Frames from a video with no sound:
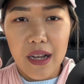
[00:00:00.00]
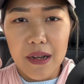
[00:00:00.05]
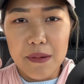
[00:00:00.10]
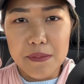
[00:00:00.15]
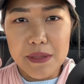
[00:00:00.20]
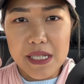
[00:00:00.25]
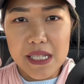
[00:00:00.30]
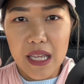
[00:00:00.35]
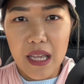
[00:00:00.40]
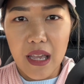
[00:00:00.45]

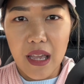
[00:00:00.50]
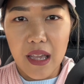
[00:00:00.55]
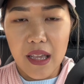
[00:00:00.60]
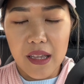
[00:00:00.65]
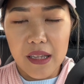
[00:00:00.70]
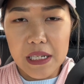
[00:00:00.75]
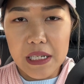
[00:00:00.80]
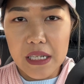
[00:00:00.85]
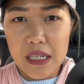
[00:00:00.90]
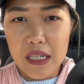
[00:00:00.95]

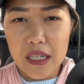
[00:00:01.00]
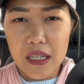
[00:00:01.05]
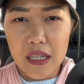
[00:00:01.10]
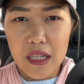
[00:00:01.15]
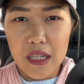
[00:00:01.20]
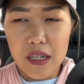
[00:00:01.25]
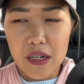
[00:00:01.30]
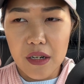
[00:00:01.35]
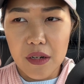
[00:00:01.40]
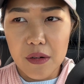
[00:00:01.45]
seeing,
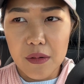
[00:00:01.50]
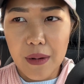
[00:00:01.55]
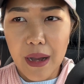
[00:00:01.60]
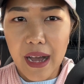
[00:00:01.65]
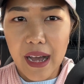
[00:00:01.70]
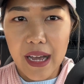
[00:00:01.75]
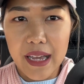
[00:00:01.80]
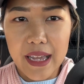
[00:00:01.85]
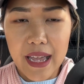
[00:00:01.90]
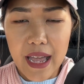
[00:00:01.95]
you know,
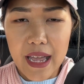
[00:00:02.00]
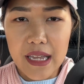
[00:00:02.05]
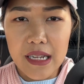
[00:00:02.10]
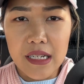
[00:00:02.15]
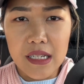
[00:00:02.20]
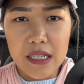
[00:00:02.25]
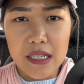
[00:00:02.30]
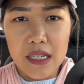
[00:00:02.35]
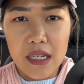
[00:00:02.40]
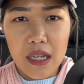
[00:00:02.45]

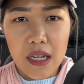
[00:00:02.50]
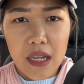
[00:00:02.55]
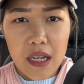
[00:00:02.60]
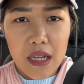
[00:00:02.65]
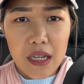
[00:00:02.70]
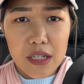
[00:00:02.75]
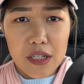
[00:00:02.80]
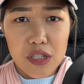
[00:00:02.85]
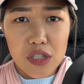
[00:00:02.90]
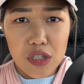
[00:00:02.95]
high-end
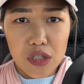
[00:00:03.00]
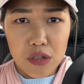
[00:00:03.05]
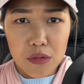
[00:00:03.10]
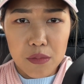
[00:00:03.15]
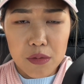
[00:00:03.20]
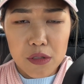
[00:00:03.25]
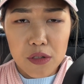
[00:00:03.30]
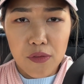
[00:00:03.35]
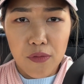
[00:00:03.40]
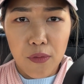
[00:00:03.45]

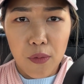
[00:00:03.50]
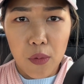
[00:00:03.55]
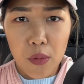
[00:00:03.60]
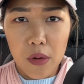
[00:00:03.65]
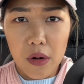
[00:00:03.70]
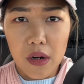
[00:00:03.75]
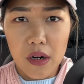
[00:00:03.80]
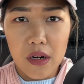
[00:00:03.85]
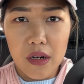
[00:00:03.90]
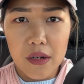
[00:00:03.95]
dupes
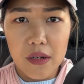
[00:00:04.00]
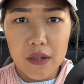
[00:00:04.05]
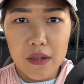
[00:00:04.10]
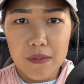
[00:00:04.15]
for